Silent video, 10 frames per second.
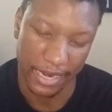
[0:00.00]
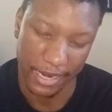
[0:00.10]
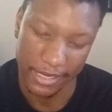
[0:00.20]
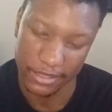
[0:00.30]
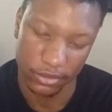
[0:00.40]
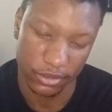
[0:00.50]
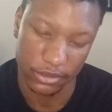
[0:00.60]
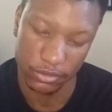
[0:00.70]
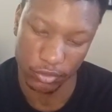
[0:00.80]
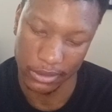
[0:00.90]
8
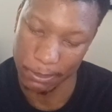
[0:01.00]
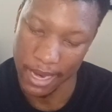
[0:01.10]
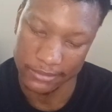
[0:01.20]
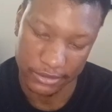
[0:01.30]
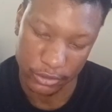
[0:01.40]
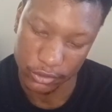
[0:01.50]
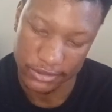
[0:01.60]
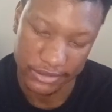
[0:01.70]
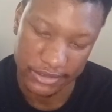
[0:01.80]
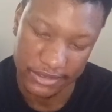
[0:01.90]
rebounds, 2
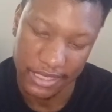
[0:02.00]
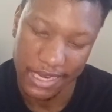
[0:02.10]
assists,